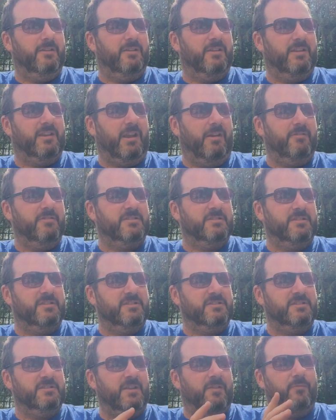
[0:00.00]
a character
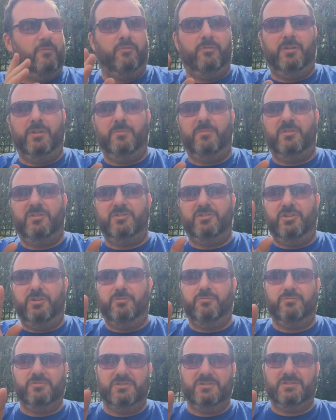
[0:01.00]
that's never really been
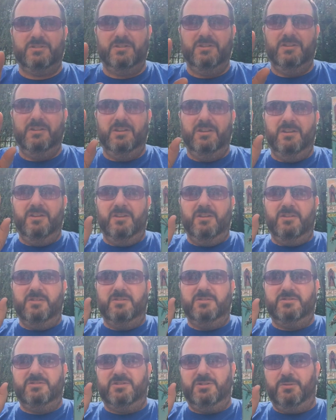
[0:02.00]
used
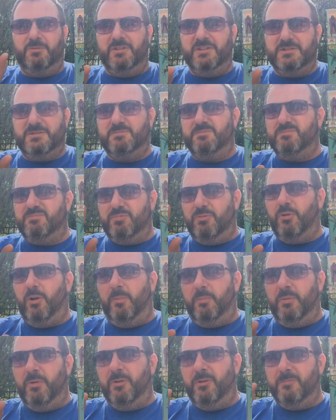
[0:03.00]
to its
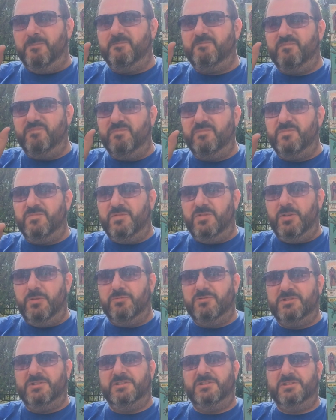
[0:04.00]
proper
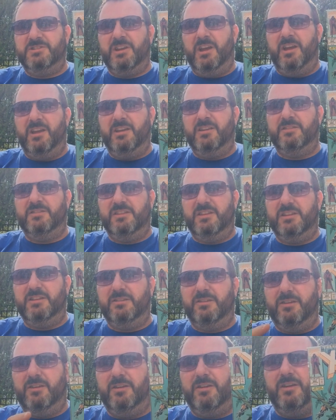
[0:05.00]
usage yet in
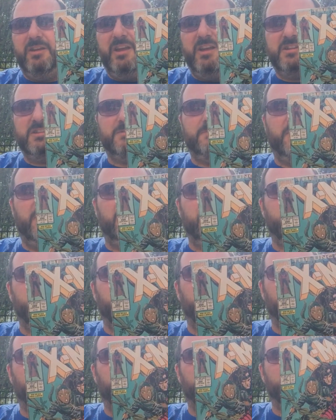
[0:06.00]
the X-Men
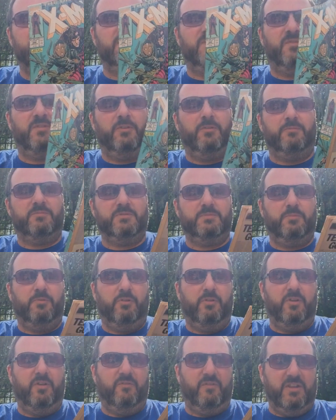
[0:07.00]
universe films,
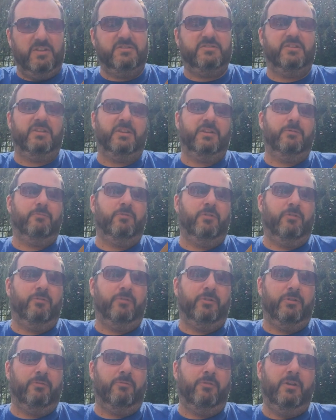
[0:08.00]
but eventually it
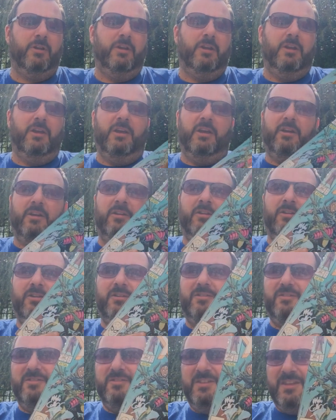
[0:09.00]
will do.
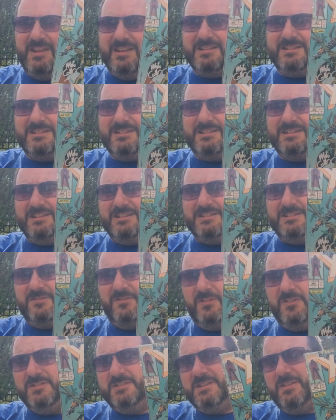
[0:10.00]
This is the
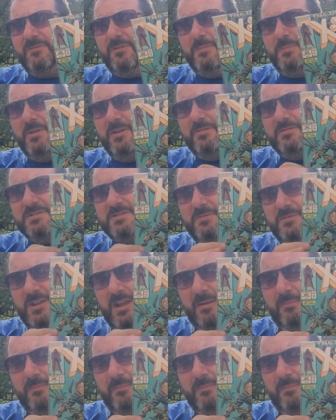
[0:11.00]
first ever appearance of